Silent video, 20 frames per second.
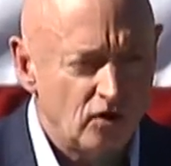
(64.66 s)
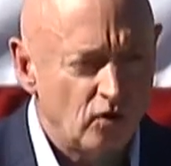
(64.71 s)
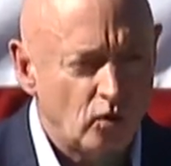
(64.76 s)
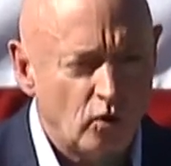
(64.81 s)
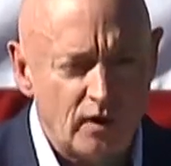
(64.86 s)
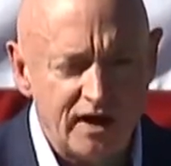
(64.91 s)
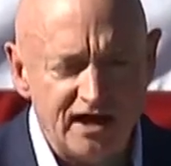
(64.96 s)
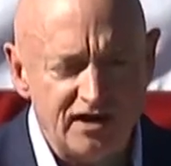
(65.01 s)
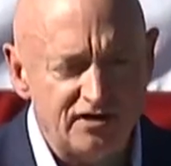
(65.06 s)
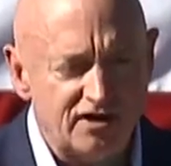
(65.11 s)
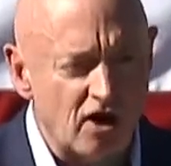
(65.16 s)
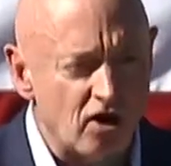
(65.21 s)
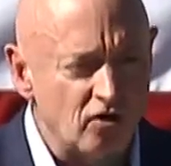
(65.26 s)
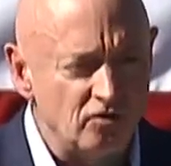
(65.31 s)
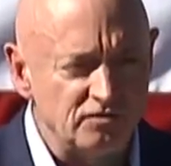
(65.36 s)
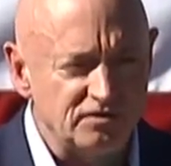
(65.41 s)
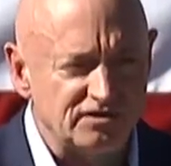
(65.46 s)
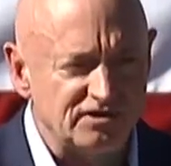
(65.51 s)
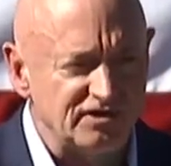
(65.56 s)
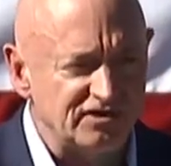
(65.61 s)
We
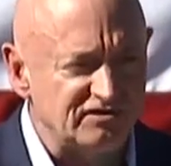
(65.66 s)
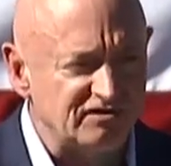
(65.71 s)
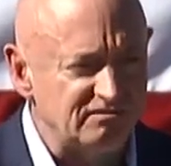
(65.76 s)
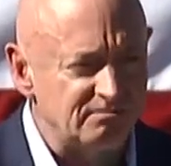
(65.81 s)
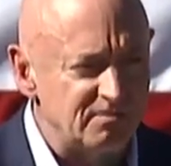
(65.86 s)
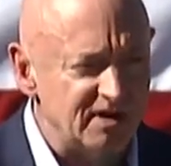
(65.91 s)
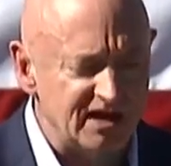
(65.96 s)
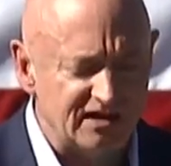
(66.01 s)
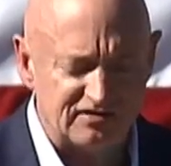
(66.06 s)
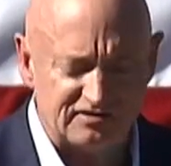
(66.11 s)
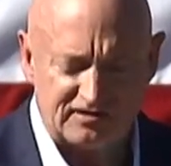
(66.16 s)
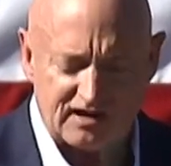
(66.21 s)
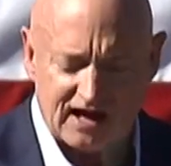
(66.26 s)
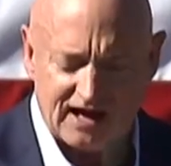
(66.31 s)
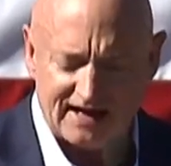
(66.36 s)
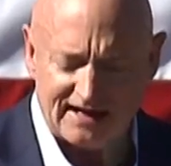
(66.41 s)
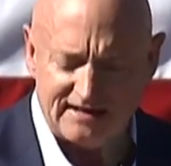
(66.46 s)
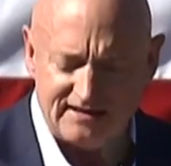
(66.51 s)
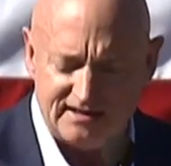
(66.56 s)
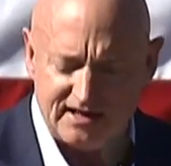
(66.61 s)
don't dismiss
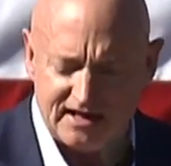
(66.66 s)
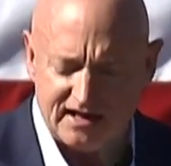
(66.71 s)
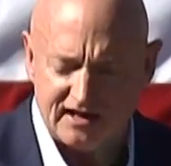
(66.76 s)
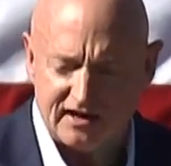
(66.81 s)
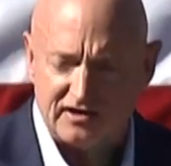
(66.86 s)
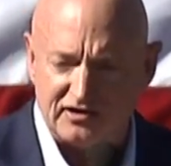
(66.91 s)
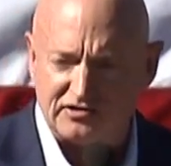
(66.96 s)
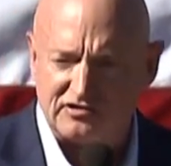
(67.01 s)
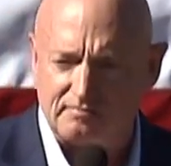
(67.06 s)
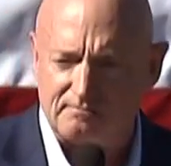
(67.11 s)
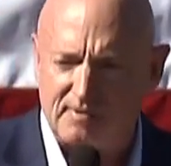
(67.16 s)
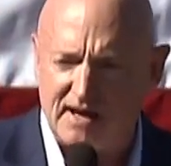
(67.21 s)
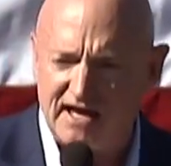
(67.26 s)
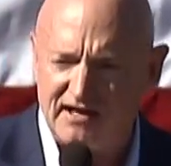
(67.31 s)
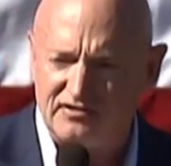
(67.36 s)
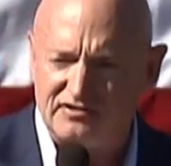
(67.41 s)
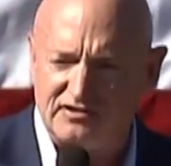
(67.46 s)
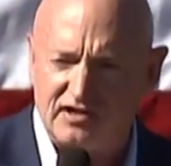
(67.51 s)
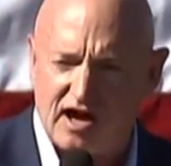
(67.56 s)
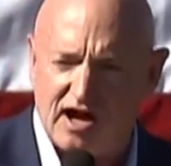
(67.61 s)
ideas
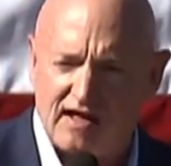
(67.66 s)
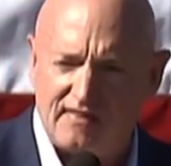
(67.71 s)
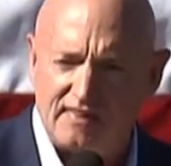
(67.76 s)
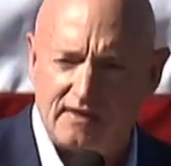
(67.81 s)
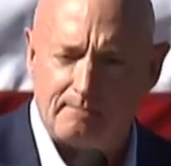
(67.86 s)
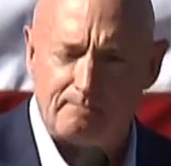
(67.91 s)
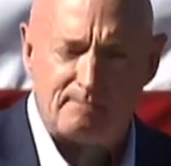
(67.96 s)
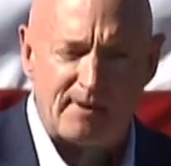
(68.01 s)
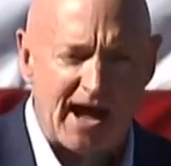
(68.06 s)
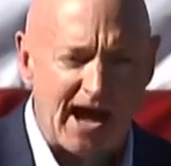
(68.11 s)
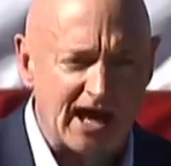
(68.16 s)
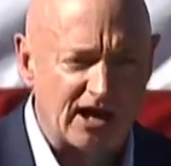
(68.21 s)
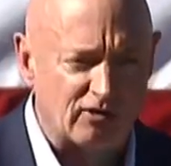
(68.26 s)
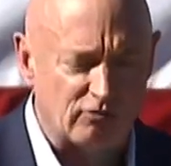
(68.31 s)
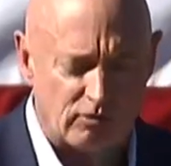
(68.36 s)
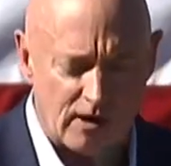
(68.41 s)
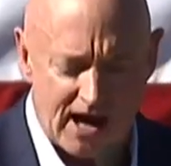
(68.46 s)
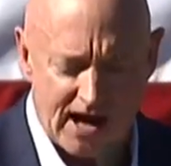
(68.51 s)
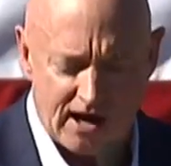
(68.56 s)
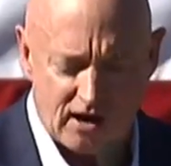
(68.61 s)
based on the
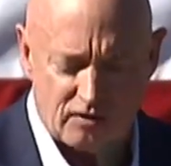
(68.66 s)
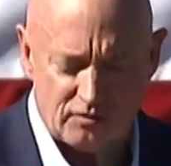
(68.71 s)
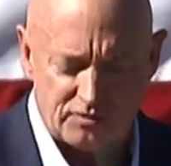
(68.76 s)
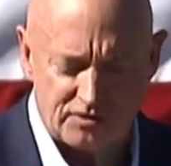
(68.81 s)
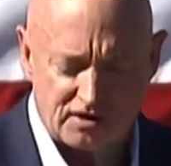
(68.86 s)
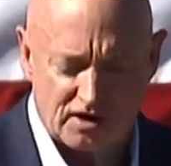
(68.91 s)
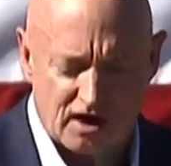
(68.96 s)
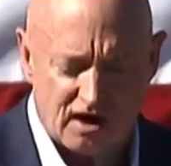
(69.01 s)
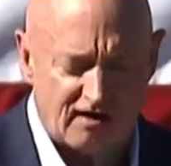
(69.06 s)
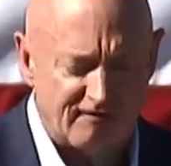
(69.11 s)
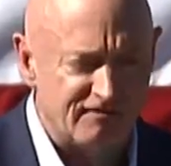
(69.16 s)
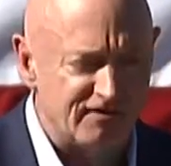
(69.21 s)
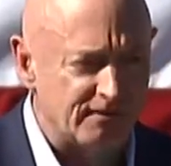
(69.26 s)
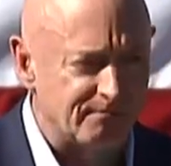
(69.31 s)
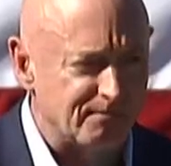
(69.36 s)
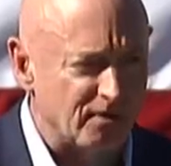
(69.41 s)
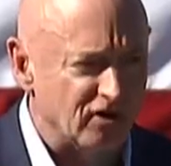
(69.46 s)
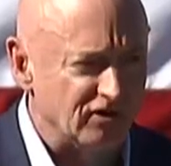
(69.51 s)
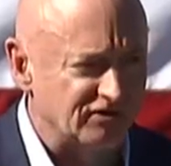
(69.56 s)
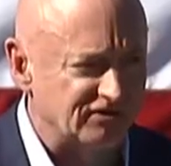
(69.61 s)
background of the
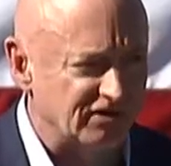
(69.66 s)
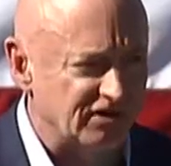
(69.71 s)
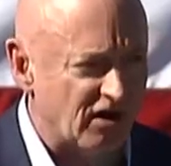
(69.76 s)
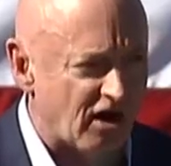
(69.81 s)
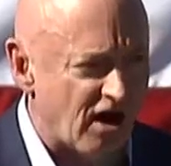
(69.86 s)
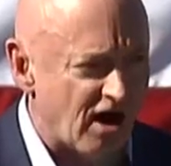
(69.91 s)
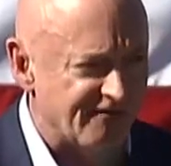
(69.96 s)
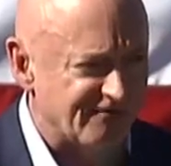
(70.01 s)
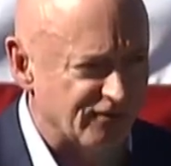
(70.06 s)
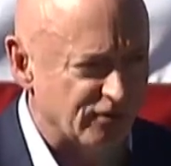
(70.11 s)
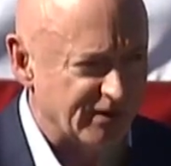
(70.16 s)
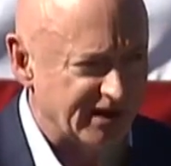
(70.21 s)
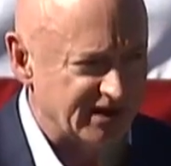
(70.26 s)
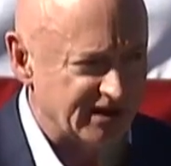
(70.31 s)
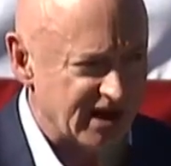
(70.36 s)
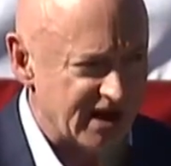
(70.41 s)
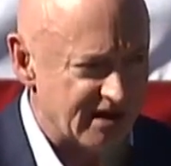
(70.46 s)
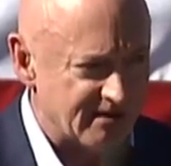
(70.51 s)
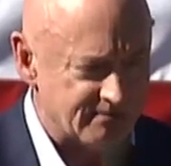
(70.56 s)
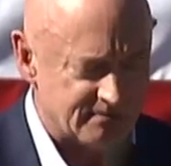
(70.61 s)
person offering
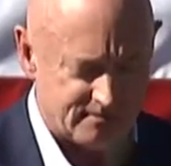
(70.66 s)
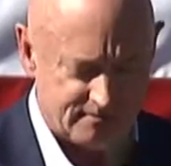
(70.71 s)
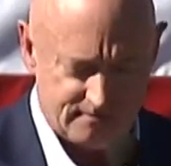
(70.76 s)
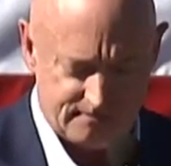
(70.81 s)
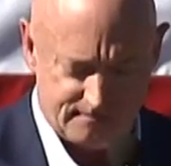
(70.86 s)
them.